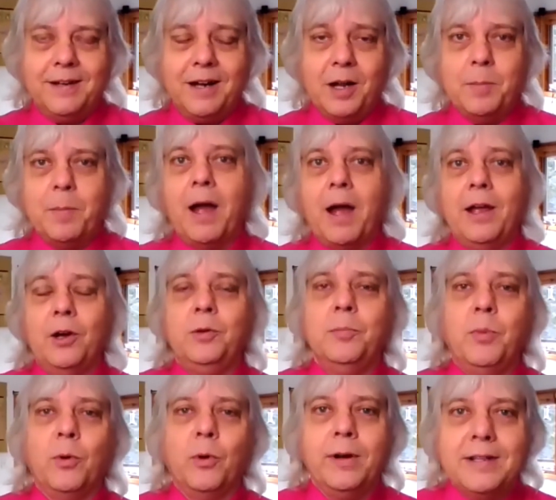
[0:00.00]
on my own
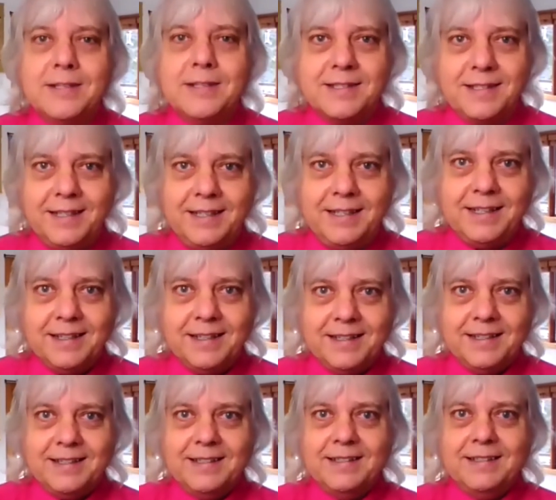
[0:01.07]
buoyancy
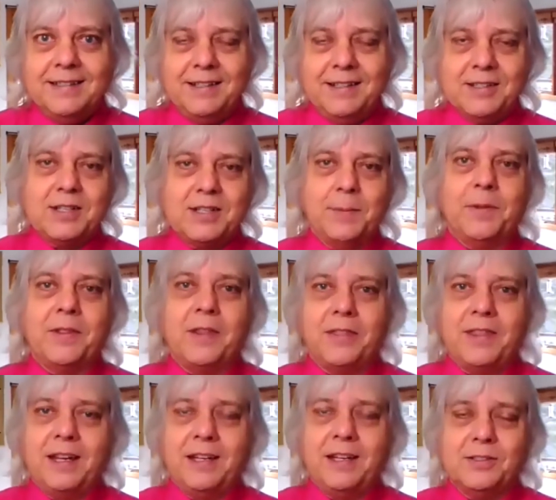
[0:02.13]
in some of the
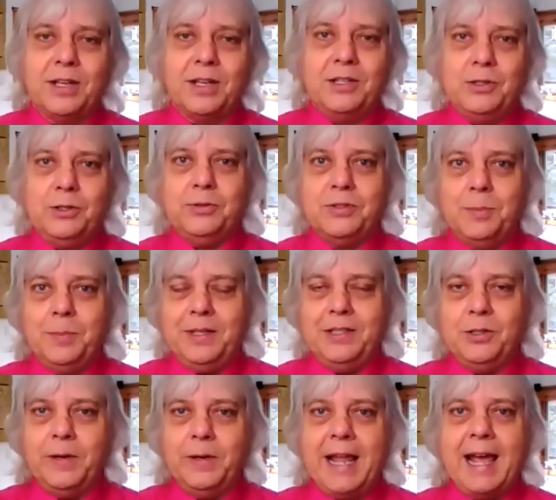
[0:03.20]
things I choose to be,
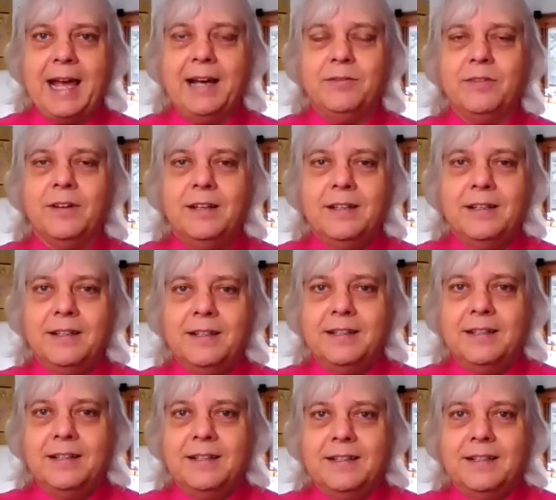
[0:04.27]
do, and have.
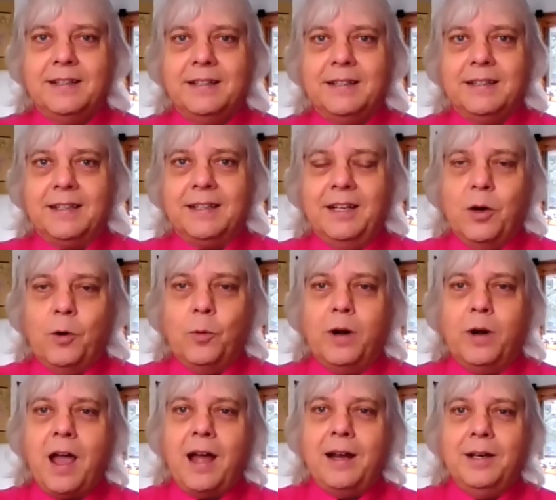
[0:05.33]
You know, we're
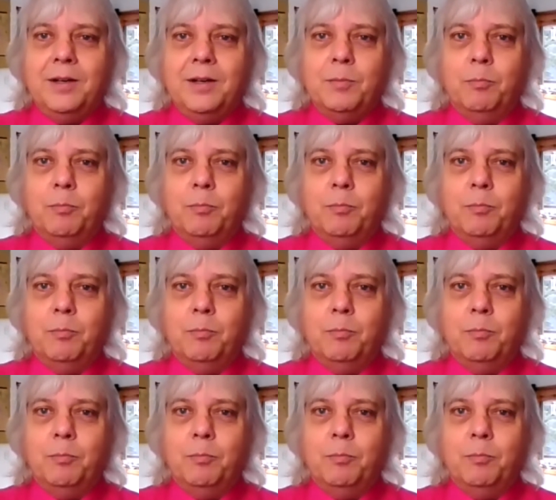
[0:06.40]
not